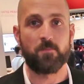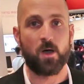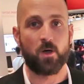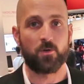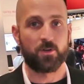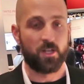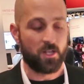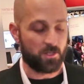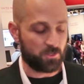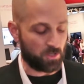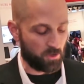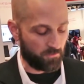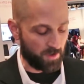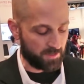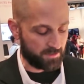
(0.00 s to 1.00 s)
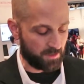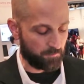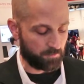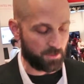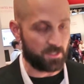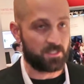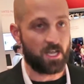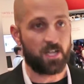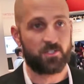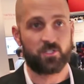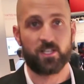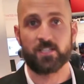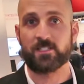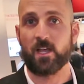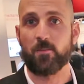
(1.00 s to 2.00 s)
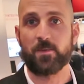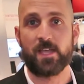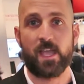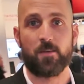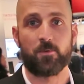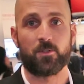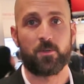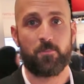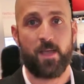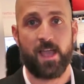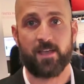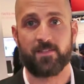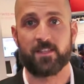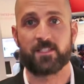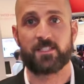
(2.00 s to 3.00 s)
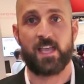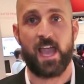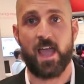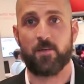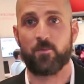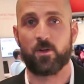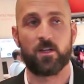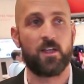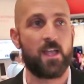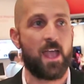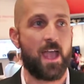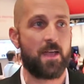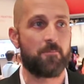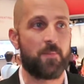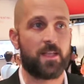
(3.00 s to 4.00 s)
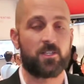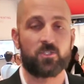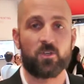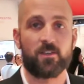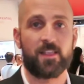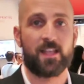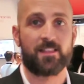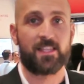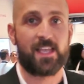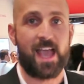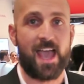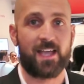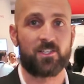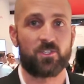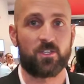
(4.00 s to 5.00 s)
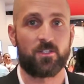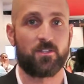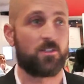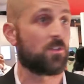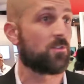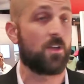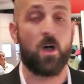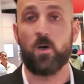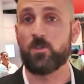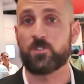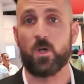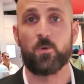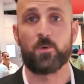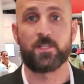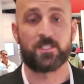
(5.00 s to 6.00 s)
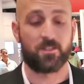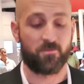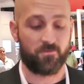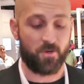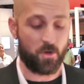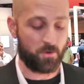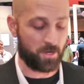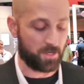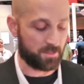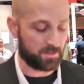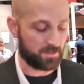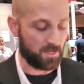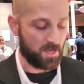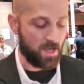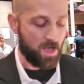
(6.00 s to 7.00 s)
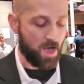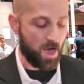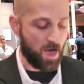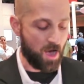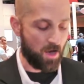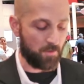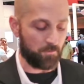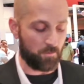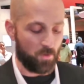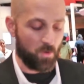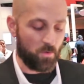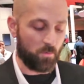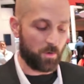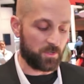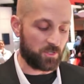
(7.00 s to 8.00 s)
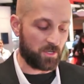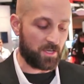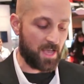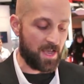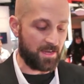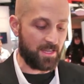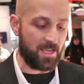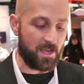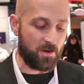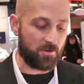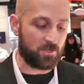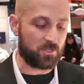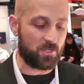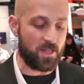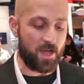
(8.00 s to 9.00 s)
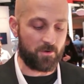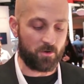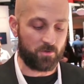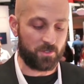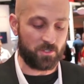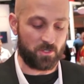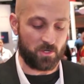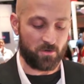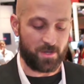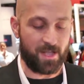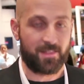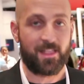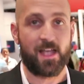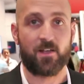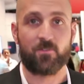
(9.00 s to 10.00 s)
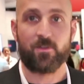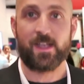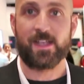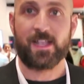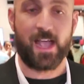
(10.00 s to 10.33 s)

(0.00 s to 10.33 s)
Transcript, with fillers: mode. So if I simply touch this, I'll be able to pan this camera and make sure that the action is always in focus. Um, what you get here is not only do you get that great